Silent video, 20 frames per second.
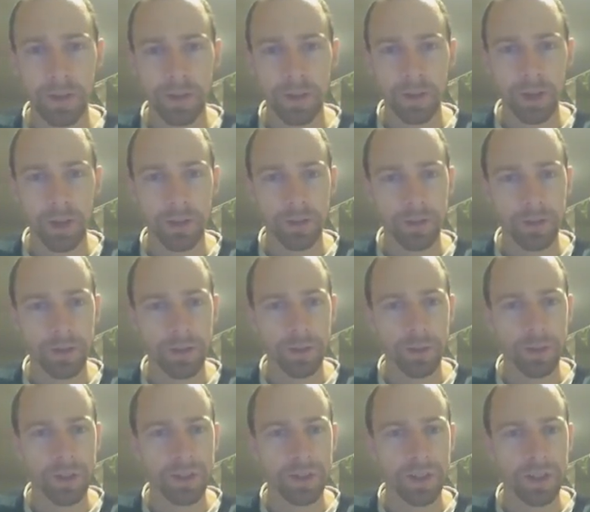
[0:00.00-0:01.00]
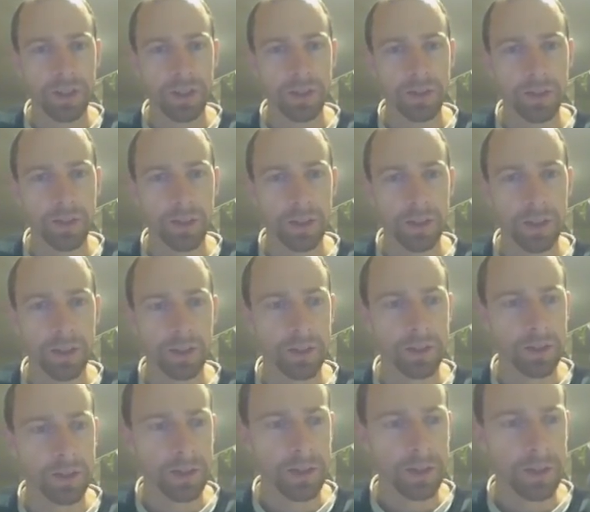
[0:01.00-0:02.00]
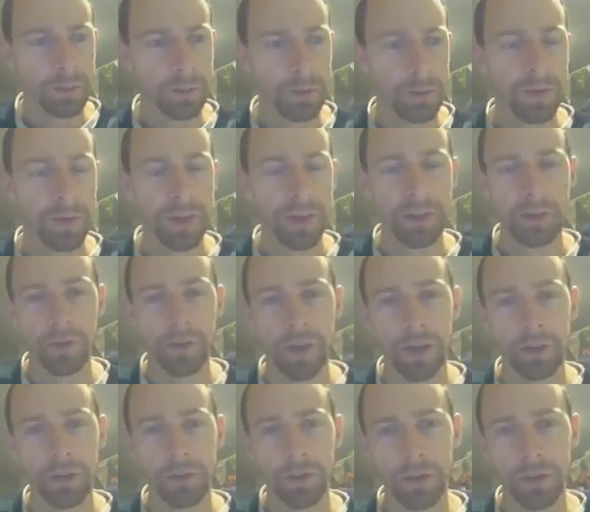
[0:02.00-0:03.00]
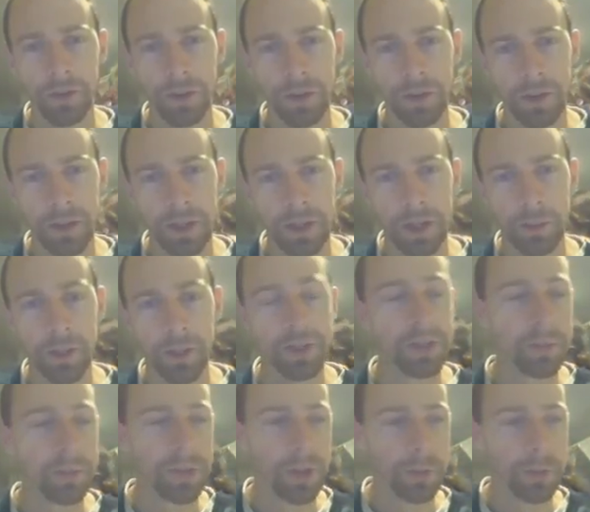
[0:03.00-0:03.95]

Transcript: Okay, so just give me a second until I move things around. Um, actually, I'm